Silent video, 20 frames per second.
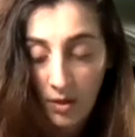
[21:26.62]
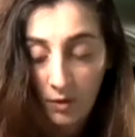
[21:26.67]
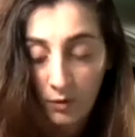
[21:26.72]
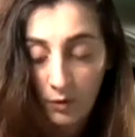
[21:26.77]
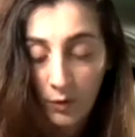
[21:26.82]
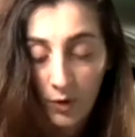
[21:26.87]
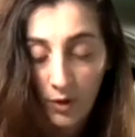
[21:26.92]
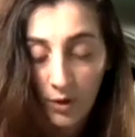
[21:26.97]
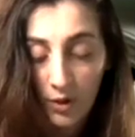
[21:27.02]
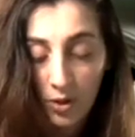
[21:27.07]

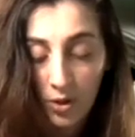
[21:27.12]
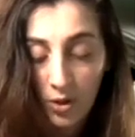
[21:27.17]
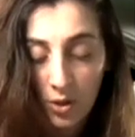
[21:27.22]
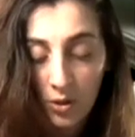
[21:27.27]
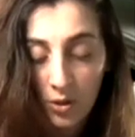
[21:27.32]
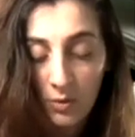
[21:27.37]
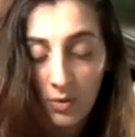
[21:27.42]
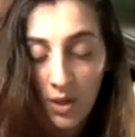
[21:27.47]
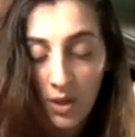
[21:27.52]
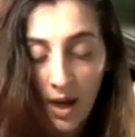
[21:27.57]
For the
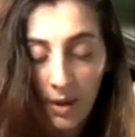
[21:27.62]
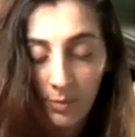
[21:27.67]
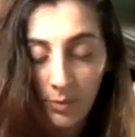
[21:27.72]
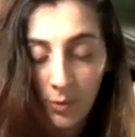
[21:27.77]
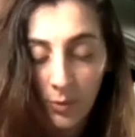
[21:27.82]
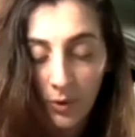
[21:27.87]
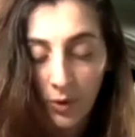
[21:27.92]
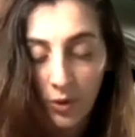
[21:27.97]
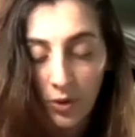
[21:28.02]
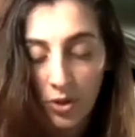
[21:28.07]
2 times
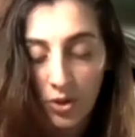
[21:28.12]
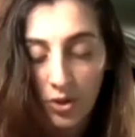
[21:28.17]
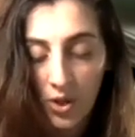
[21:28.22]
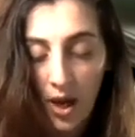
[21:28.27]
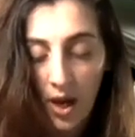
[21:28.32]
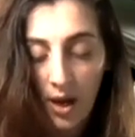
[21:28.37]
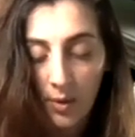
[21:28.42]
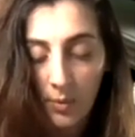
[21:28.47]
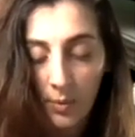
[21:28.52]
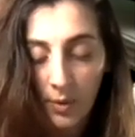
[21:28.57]
we could
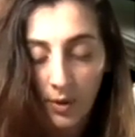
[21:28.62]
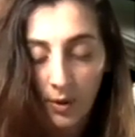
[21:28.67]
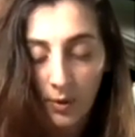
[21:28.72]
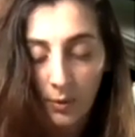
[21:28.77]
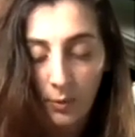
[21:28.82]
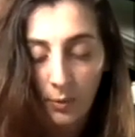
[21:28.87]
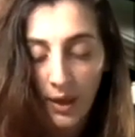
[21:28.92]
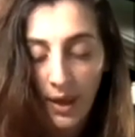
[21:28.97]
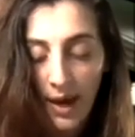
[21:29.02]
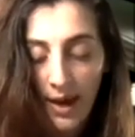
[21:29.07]
shower,
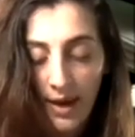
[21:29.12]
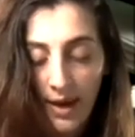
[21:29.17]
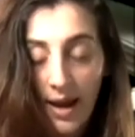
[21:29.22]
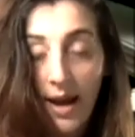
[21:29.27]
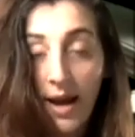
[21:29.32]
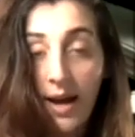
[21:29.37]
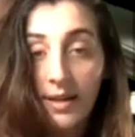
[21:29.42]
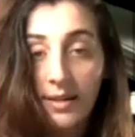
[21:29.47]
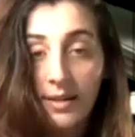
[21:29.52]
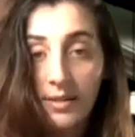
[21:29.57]
we had
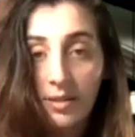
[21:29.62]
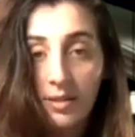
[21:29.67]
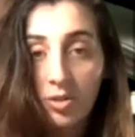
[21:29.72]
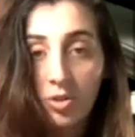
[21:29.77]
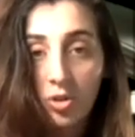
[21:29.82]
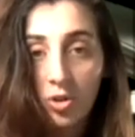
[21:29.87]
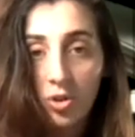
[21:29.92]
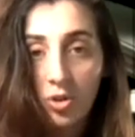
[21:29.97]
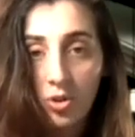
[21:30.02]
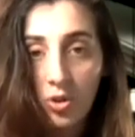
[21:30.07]
access
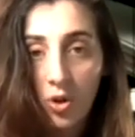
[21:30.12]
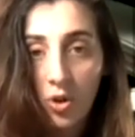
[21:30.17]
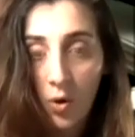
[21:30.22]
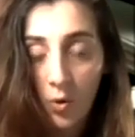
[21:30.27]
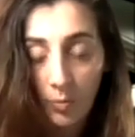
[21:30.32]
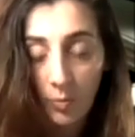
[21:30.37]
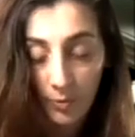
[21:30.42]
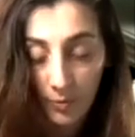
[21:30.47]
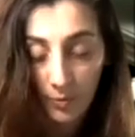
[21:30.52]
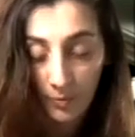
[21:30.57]
to
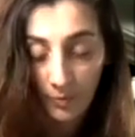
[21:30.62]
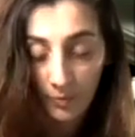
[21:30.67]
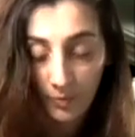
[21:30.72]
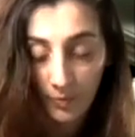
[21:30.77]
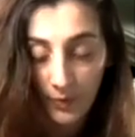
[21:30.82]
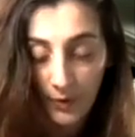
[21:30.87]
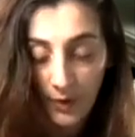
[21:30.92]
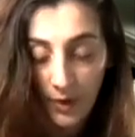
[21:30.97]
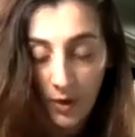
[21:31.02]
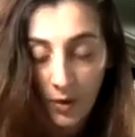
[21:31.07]
soap.
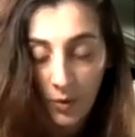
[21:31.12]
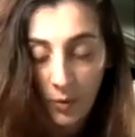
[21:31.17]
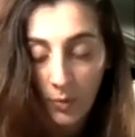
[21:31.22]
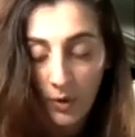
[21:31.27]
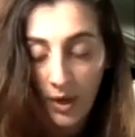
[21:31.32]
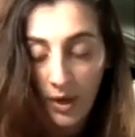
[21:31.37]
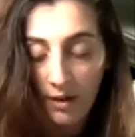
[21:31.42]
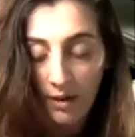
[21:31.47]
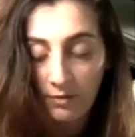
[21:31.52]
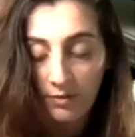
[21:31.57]

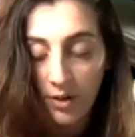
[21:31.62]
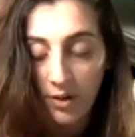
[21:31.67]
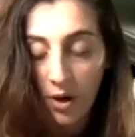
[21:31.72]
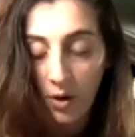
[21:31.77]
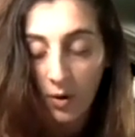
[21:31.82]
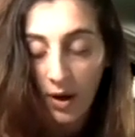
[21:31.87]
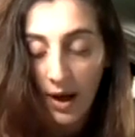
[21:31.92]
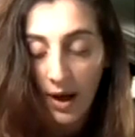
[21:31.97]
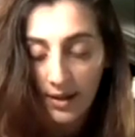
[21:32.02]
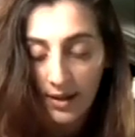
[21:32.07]
We have
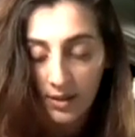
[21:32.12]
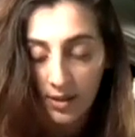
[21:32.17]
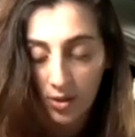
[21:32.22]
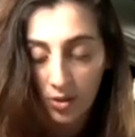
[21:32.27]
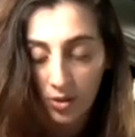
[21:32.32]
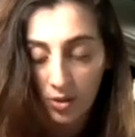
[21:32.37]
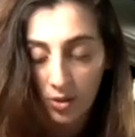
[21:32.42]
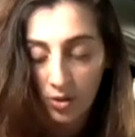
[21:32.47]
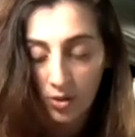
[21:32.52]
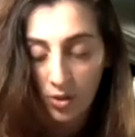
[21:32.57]
no access
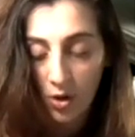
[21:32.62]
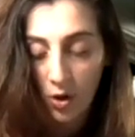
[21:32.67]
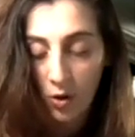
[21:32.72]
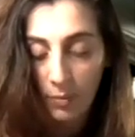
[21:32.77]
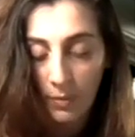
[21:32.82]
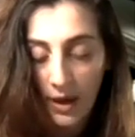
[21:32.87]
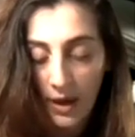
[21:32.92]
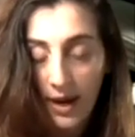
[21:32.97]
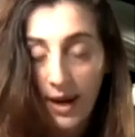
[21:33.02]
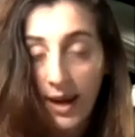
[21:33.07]
to soap
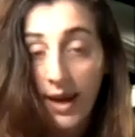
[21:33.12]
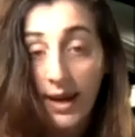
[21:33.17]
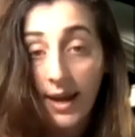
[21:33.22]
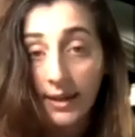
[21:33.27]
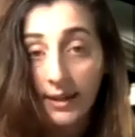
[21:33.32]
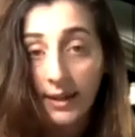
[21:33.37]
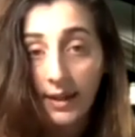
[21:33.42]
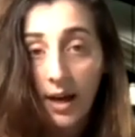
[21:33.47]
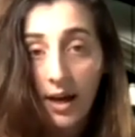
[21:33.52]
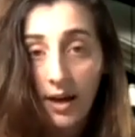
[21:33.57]
at
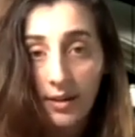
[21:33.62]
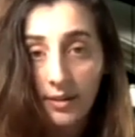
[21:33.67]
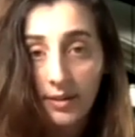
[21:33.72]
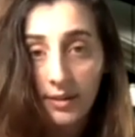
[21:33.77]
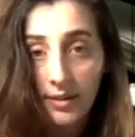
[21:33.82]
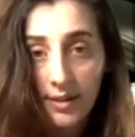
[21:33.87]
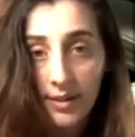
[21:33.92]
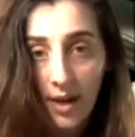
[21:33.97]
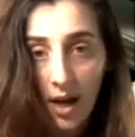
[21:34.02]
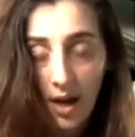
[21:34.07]
any other
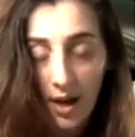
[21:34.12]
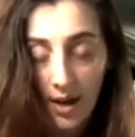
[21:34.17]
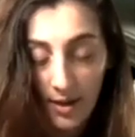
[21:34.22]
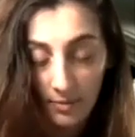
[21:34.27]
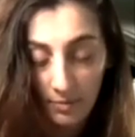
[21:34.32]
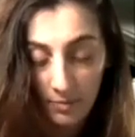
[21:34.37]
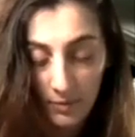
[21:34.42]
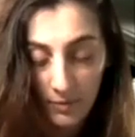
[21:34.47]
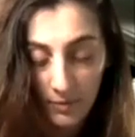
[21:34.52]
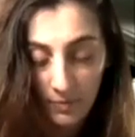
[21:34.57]

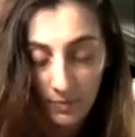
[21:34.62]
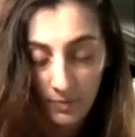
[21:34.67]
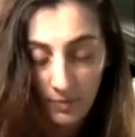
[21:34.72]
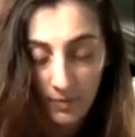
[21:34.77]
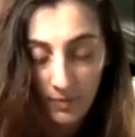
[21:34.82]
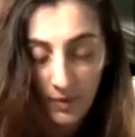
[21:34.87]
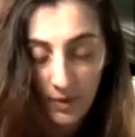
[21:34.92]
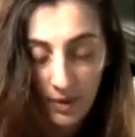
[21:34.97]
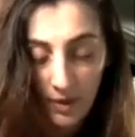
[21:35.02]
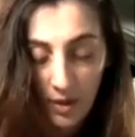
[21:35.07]
time.
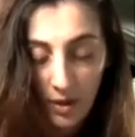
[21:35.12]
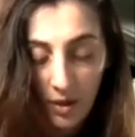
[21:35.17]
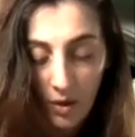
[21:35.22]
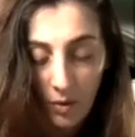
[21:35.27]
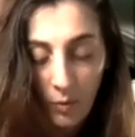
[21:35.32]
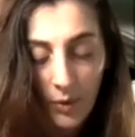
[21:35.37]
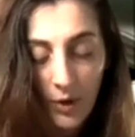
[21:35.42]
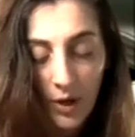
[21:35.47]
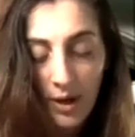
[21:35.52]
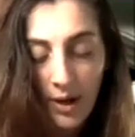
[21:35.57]

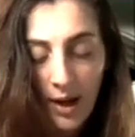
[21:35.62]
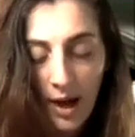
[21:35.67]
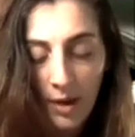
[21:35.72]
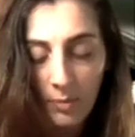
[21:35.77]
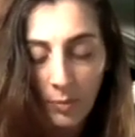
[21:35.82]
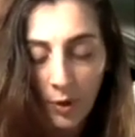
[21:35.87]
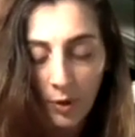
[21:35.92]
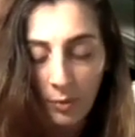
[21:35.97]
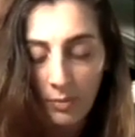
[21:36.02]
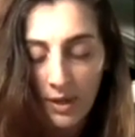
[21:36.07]
We're
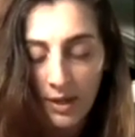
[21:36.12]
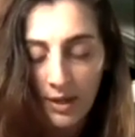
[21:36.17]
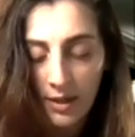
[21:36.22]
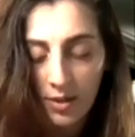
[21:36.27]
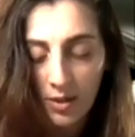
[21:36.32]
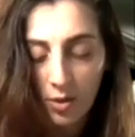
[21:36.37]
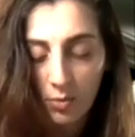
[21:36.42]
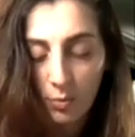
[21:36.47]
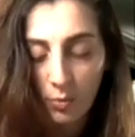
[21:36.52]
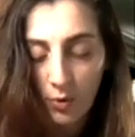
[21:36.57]
not permitted
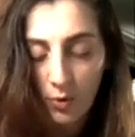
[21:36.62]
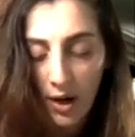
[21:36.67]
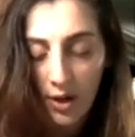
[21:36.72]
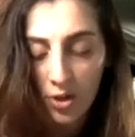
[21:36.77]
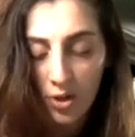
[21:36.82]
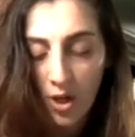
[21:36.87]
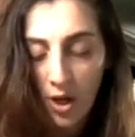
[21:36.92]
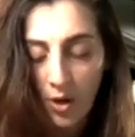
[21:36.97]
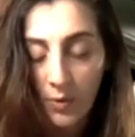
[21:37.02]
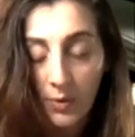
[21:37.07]
to
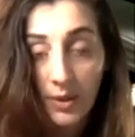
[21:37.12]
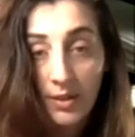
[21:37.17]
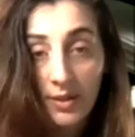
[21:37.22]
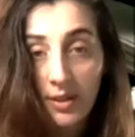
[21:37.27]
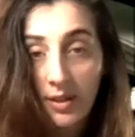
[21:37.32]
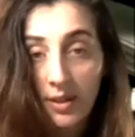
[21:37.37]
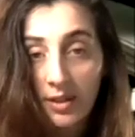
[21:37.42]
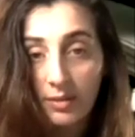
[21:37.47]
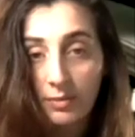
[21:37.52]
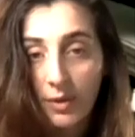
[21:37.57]
brush our
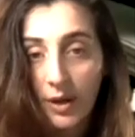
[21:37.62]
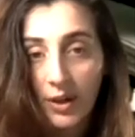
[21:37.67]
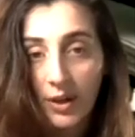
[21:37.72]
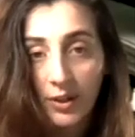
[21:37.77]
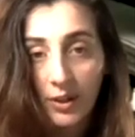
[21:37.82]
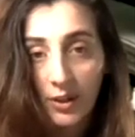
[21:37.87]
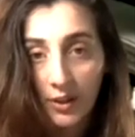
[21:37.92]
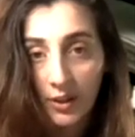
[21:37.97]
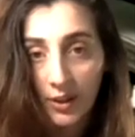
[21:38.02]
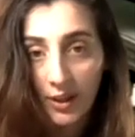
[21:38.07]
teeth
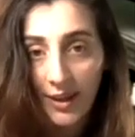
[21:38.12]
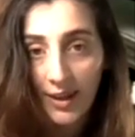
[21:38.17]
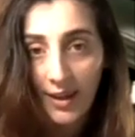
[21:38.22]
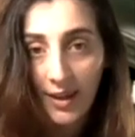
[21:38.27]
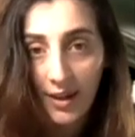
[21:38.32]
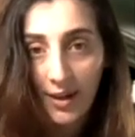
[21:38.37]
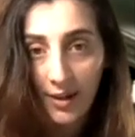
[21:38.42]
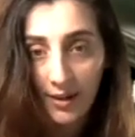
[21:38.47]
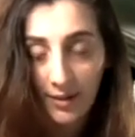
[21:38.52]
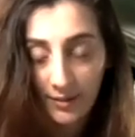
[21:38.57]
regularly
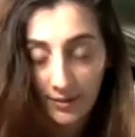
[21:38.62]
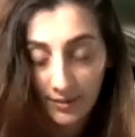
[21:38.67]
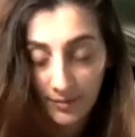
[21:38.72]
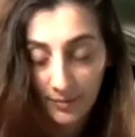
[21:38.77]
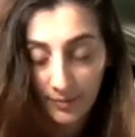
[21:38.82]
here.